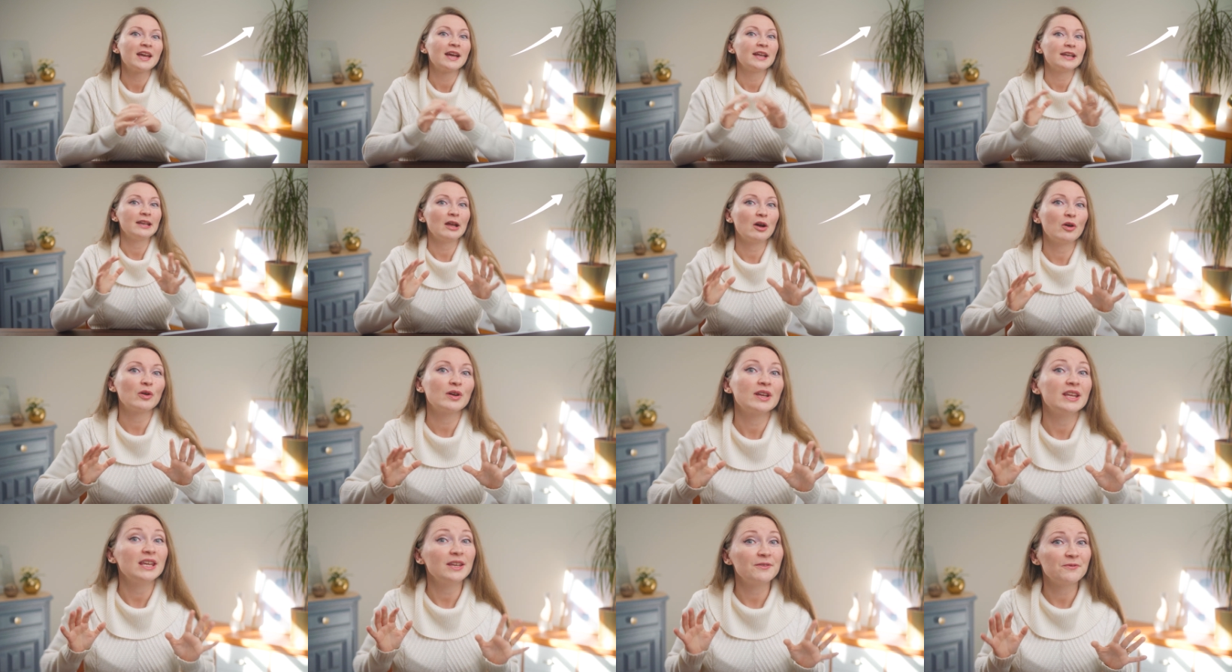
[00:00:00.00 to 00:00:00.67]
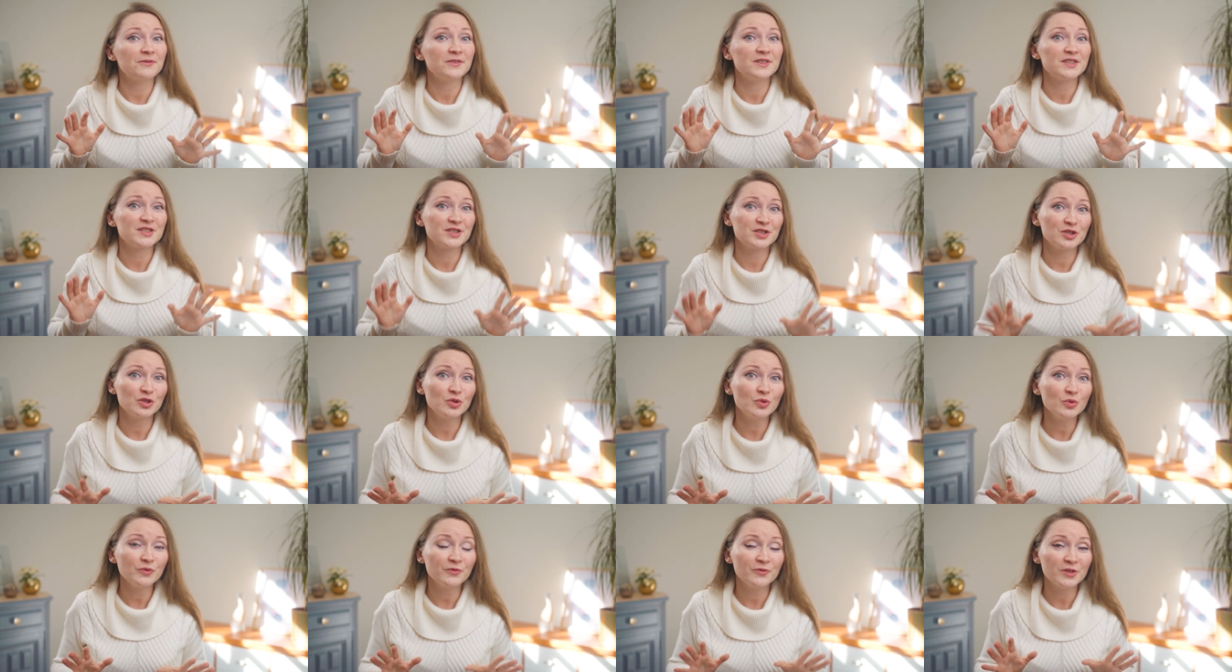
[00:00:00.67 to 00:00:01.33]
Now, if this
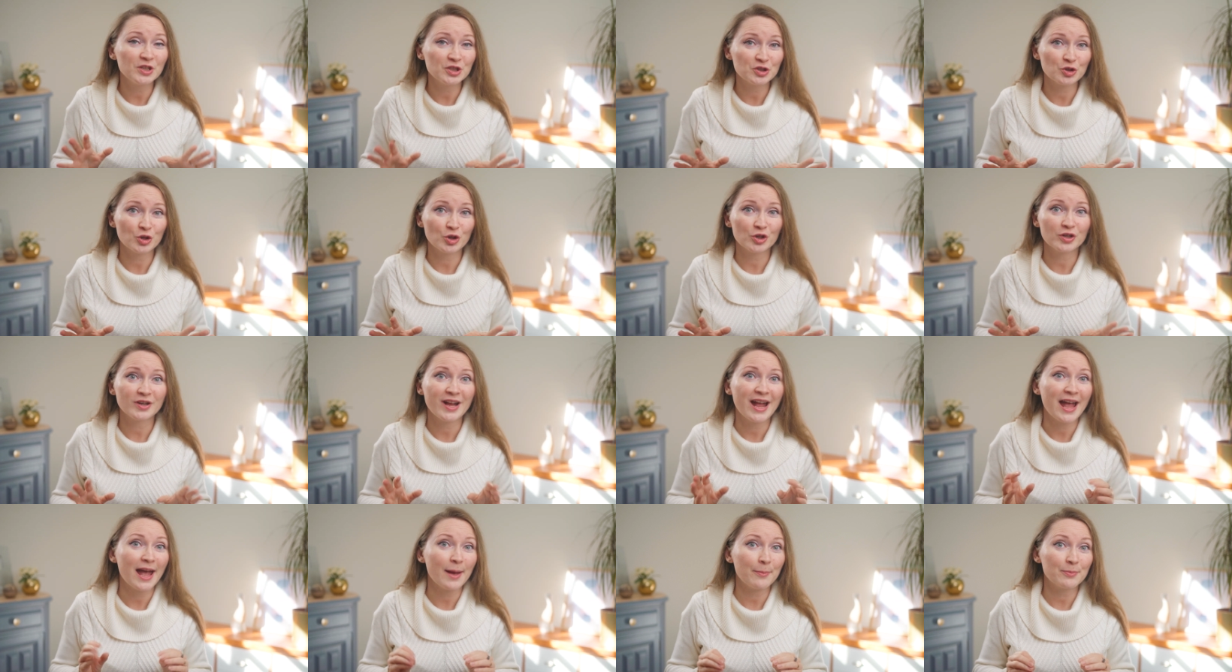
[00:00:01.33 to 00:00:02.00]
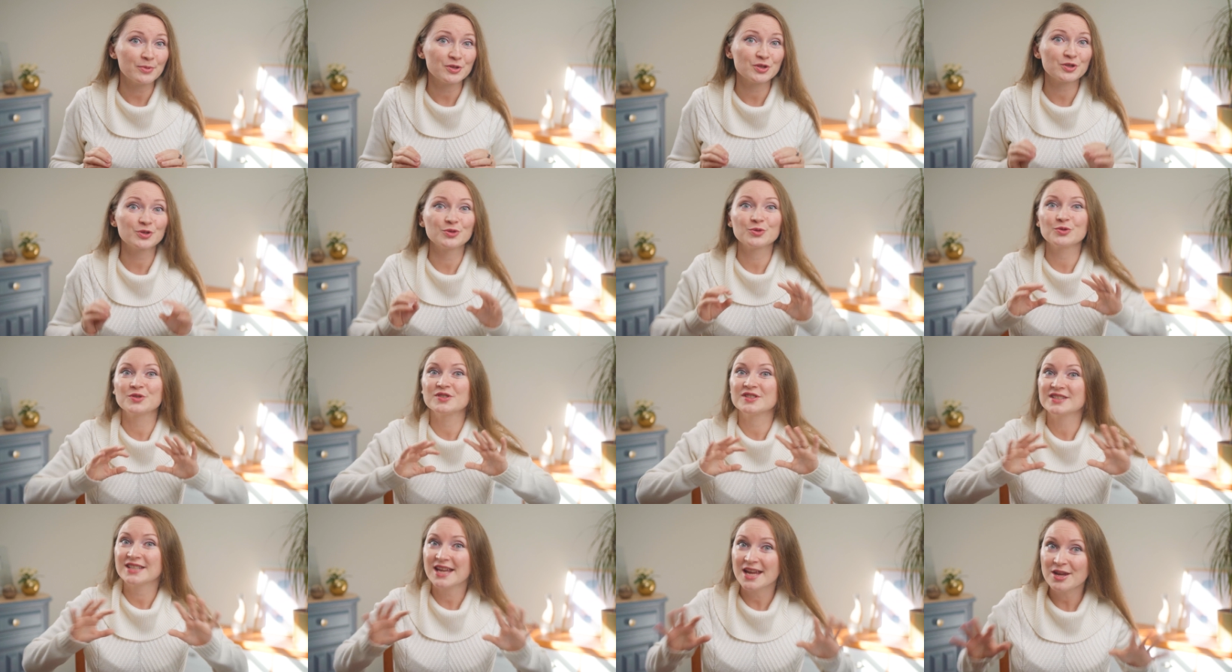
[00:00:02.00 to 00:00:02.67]
new feature happens to
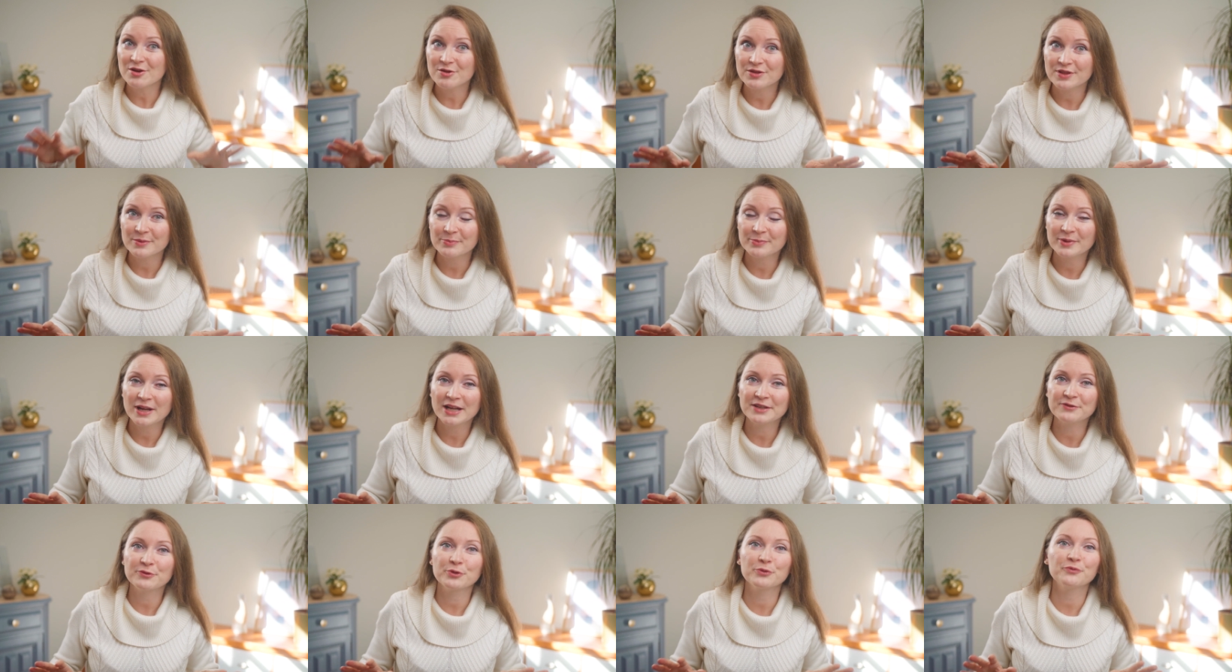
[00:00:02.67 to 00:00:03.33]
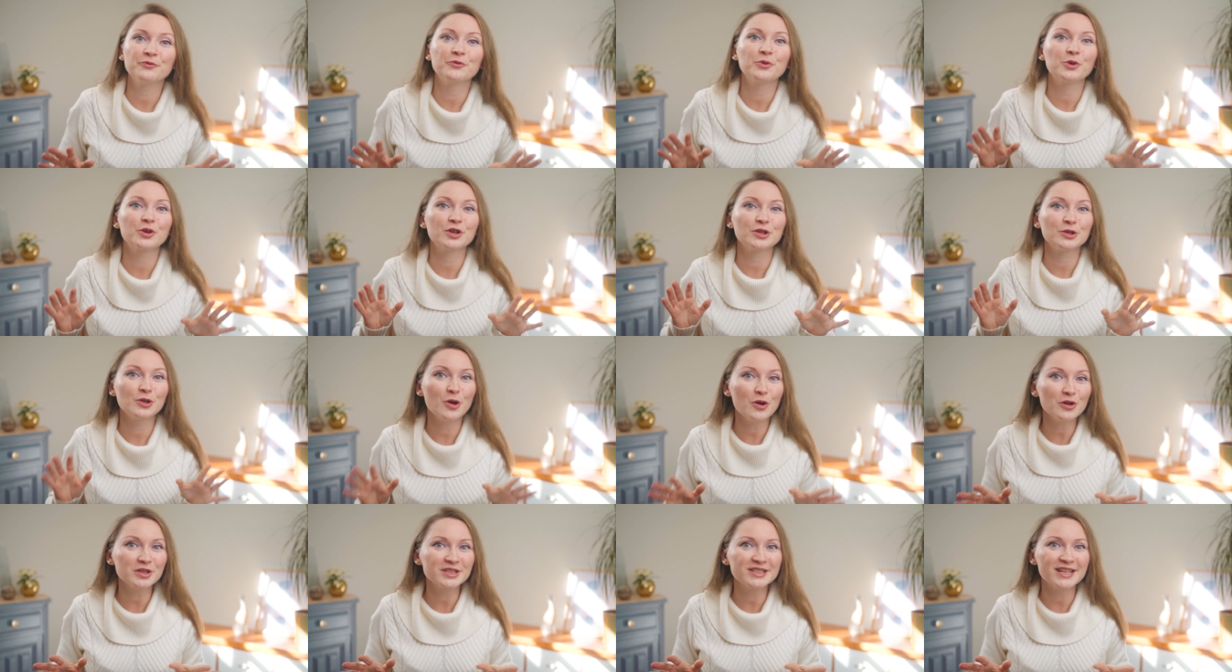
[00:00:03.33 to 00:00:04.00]
stay on the platform for a
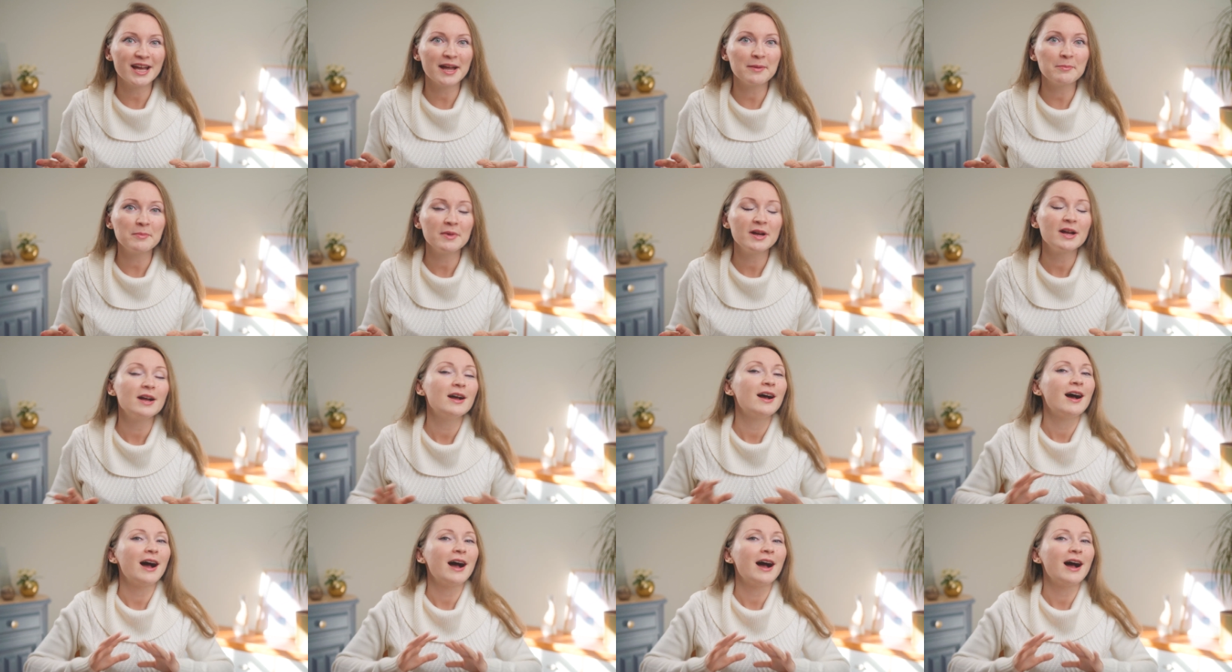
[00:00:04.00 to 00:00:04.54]
long time,